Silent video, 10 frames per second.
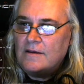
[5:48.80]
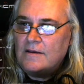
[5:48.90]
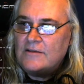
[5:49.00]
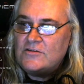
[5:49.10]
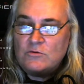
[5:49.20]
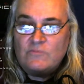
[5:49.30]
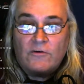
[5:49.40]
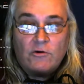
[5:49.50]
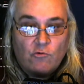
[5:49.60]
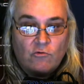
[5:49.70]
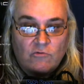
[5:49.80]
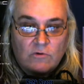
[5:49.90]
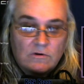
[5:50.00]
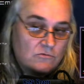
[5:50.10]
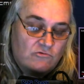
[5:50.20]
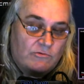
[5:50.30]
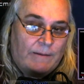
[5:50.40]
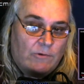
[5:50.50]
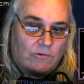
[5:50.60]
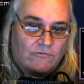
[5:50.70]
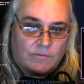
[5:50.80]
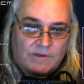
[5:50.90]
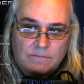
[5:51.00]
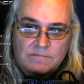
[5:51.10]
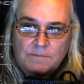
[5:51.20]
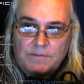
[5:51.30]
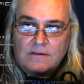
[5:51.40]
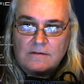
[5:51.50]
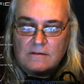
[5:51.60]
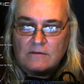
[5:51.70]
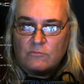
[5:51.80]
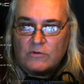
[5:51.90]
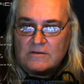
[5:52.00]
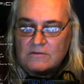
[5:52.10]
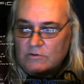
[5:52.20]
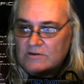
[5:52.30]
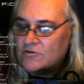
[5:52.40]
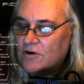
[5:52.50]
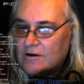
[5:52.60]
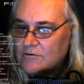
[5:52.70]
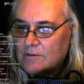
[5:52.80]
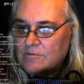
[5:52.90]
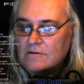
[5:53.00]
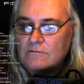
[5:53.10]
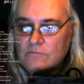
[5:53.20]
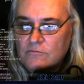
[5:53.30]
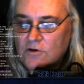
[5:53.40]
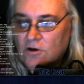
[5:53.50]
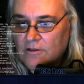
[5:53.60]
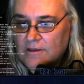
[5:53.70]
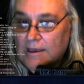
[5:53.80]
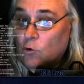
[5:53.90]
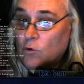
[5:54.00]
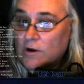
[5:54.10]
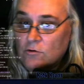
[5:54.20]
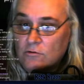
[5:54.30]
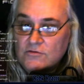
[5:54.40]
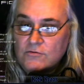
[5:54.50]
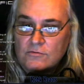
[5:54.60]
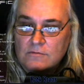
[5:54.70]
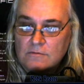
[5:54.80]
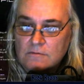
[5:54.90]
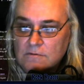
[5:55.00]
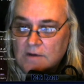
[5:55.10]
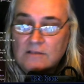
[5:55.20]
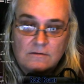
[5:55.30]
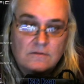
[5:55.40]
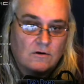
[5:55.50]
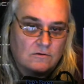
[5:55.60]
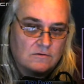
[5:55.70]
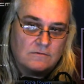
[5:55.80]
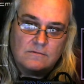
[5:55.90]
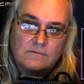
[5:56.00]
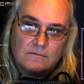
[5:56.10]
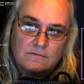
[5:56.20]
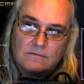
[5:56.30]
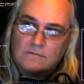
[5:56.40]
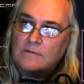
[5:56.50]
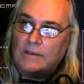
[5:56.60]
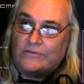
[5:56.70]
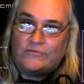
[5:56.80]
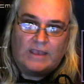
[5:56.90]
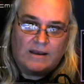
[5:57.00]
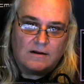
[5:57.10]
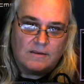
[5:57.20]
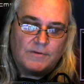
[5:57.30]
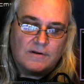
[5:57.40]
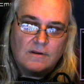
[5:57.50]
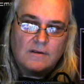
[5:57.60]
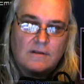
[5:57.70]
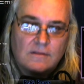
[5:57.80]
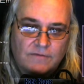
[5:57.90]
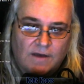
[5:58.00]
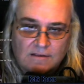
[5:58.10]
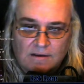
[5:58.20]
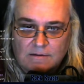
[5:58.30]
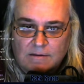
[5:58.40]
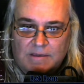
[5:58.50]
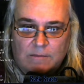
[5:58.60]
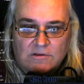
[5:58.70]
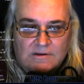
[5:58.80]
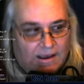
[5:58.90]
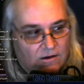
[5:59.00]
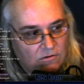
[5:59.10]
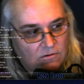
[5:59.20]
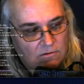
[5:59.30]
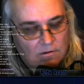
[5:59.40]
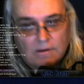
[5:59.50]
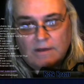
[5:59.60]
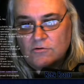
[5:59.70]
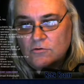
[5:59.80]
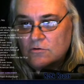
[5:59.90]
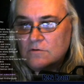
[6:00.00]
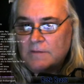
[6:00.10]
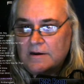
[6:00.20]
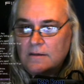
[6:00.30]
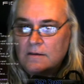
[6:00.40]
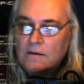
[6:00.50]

it's a very it was memorable for me to pick when it started. I was able to recall that, yeah, oh, I know this tune. Not, you know, to extently, but the fact that I'm able to now, after doing many,